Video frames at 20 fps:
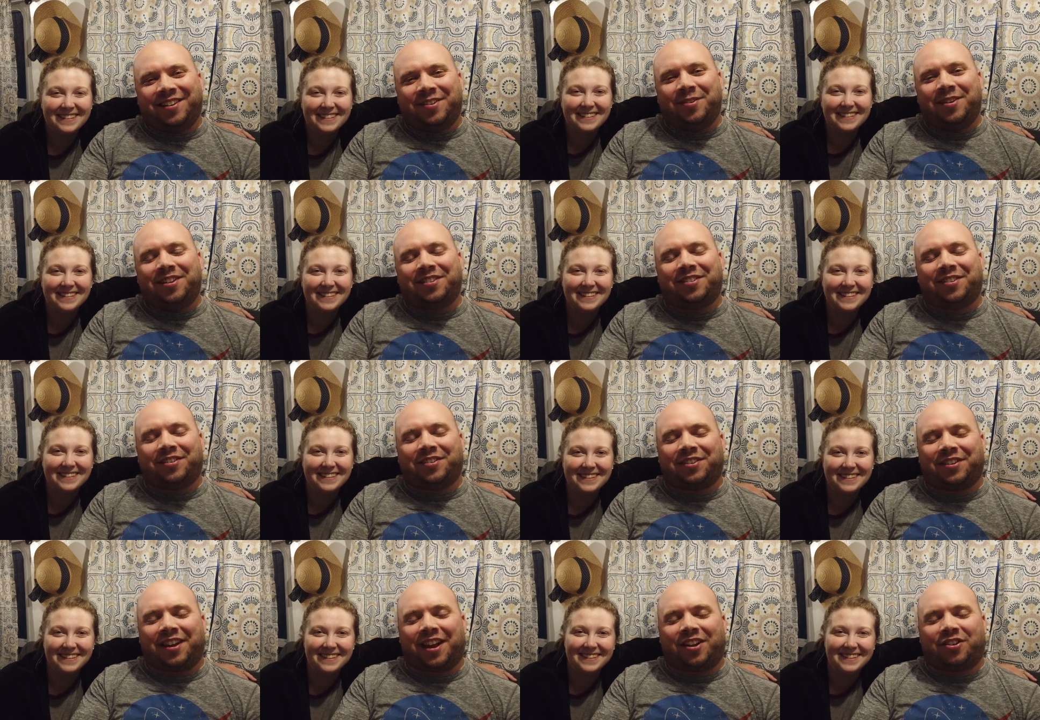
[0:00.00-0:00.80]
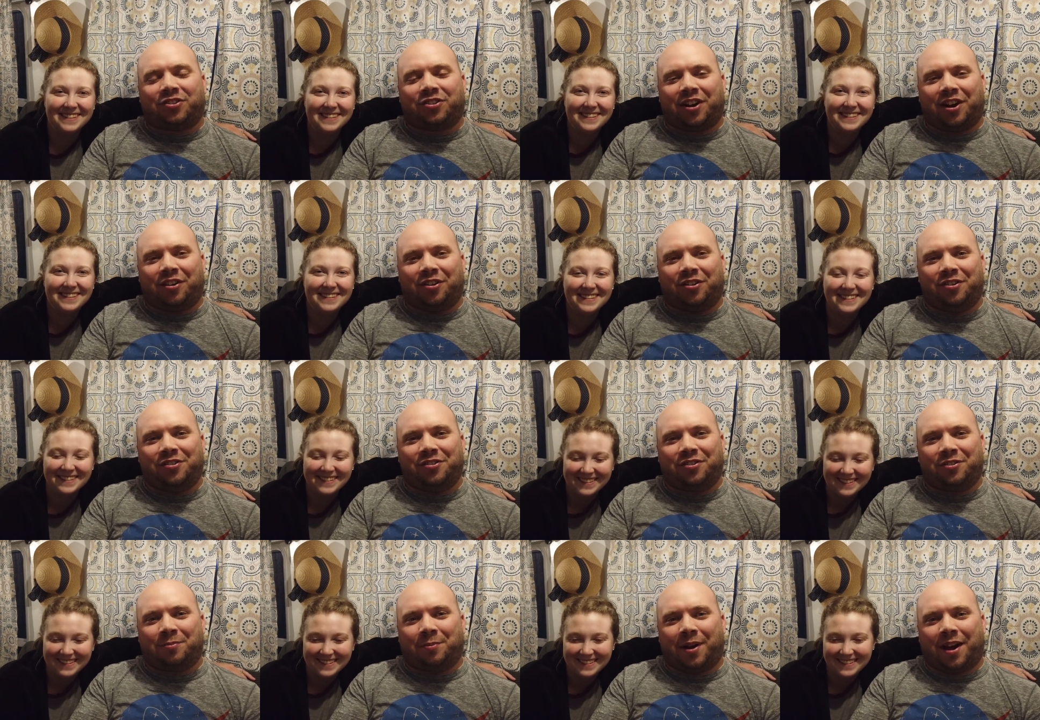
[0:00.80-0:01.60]
Speaker 1: we just recently got
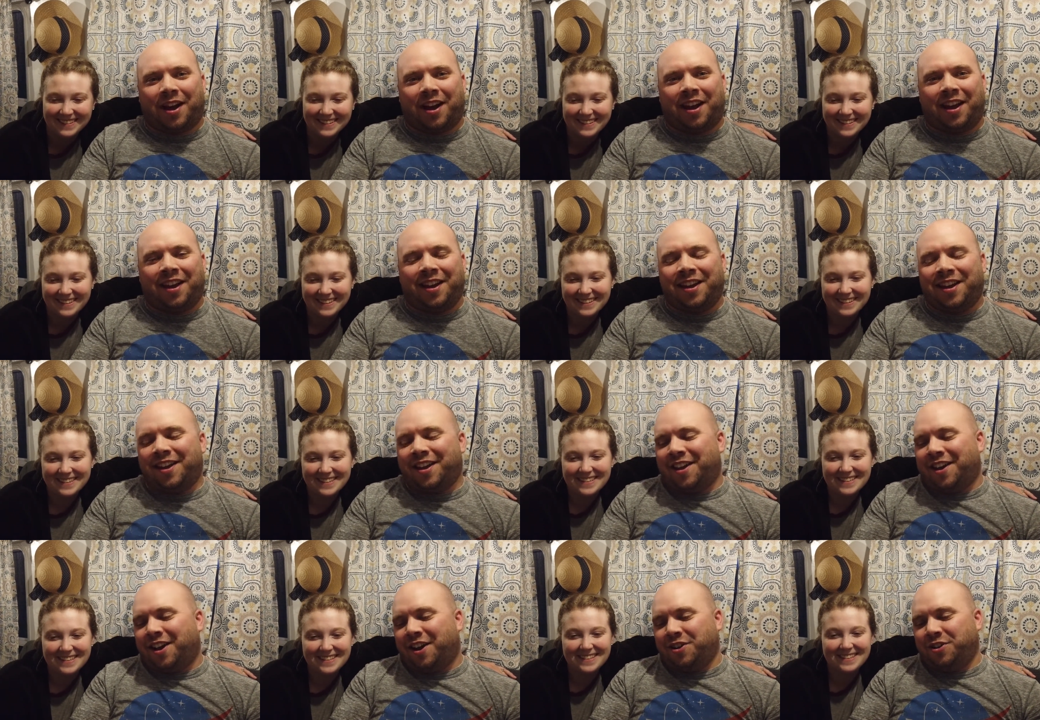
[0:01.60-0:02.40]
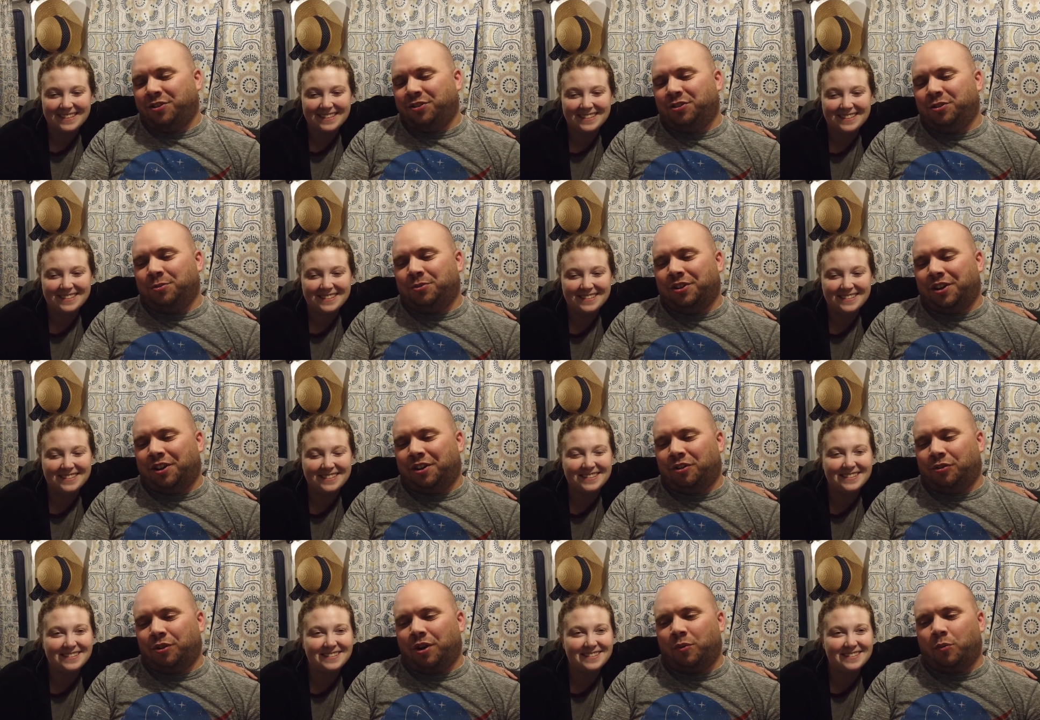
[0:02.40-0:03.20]
challenged by a YouTube channel,